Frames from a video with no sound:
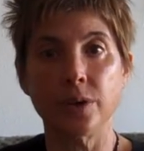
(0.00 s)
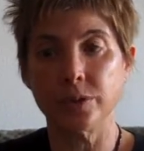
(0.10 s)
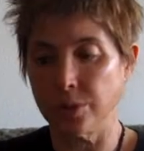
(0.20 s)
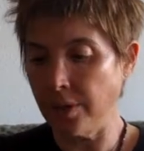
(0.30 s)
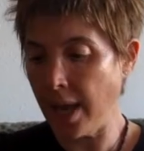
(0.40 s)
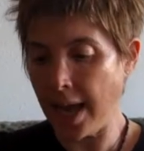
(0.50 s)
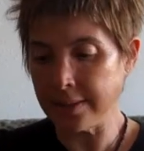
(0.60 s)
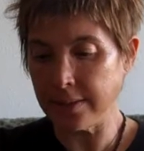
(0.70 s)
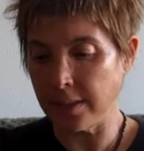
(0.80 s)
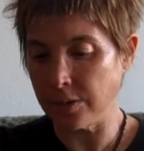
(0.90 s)
do
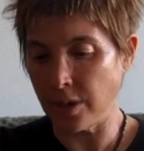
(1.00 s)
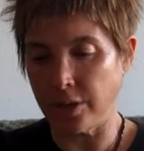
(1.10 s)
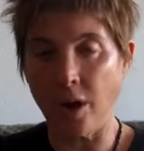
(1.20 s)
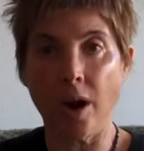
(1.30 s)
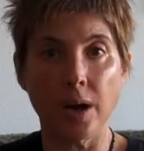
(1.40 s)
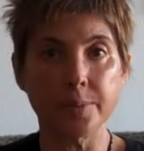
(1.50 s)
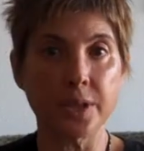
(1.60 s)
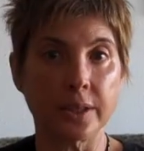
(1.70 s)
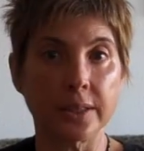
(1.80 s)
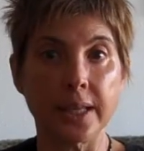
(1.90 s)
castings on arms,
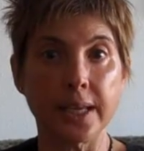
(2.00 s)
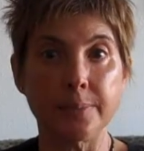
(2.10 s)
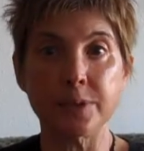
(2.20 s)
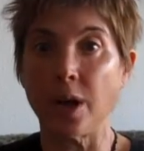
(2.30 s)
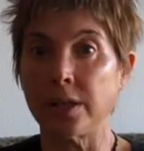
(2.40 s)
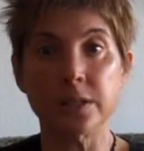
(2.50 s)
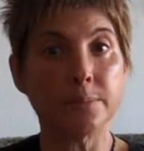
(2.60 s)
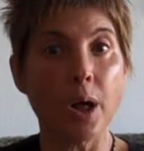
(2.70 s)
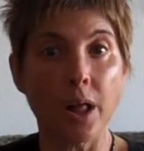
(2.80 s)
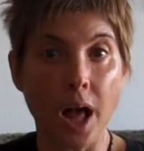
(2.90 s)
on limbs, on
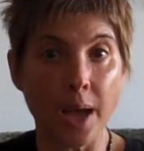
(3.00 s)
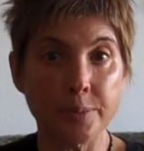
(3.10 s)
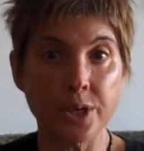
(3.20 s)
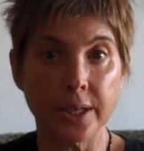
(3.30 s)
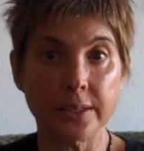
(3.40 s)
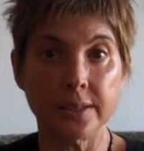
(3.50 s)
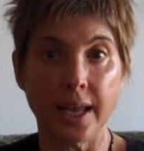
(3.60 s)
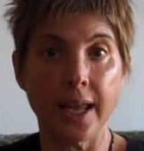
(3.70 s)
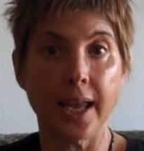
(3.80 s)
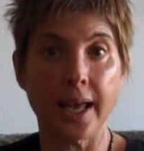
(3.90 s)
small
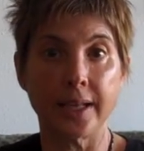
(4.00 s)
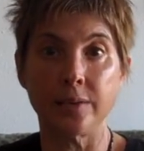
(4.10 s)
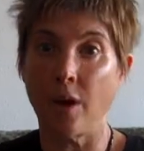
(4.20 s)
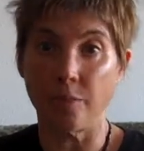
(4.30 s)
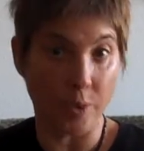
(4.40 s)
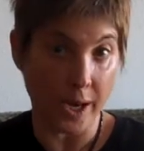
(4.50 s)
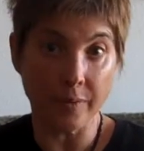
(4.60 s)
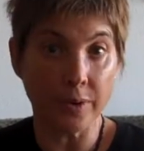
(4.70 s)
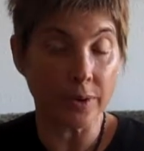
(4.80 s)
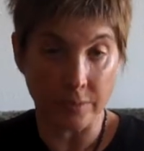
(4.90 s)
objects, and on
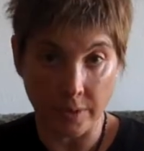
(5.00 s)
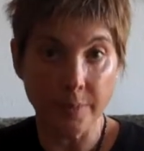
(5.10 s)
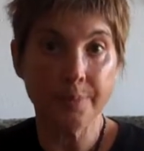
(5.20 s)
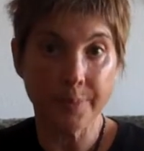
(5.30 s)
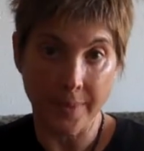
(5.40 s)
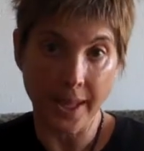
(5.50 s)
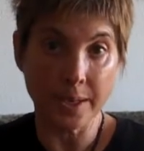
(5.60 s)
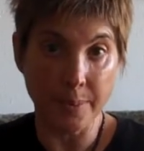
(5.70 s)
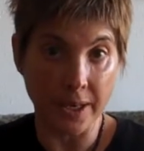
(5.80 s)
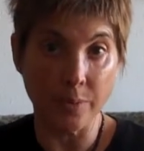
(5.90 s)
whatever
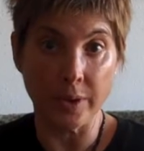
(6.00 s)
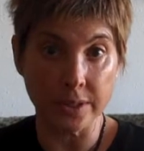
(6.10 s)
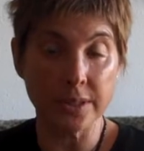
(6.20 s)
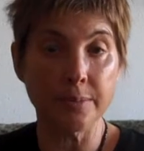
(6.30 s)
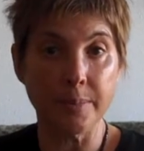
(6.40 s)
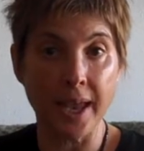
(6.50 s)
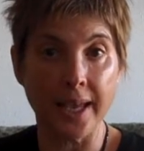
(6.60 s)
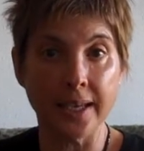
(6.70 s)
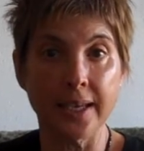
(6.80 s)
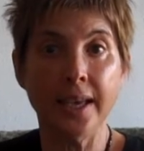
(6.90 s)
anybody wants to
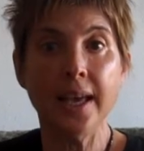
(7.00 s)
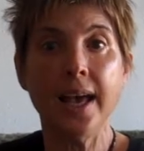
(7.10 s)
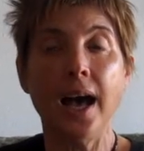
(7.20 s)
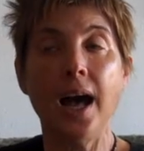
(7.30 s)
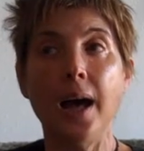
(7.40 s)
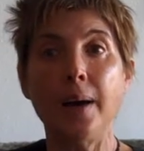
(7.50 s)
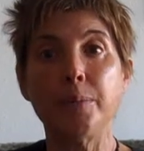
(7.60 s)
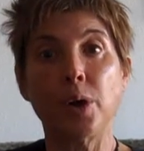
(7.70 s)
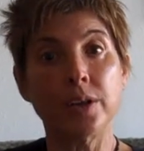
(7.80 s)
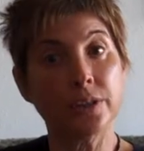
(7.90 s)
make.
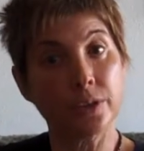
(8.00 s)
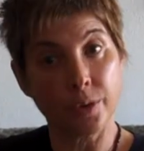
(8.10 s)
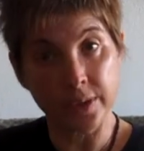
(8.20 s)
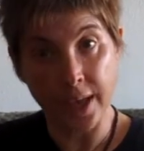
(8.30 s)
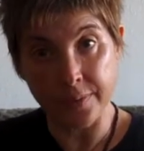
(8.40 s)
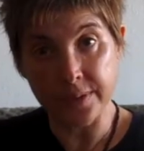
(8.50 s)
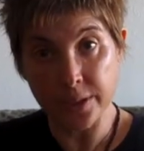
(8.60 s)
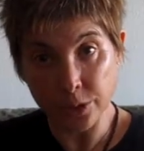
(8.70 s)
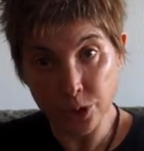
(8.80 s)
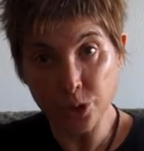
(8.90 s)
We're also going to have
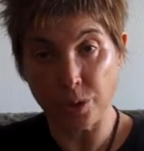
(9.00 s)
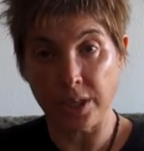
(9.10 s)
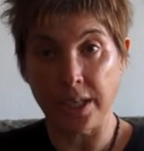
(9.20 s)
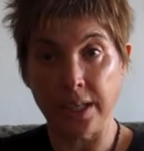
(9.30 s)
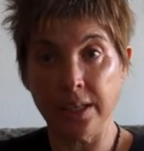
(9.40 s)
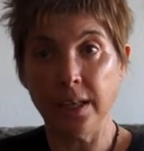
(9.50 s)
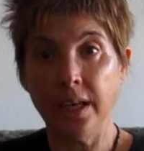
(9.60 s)
silk screening,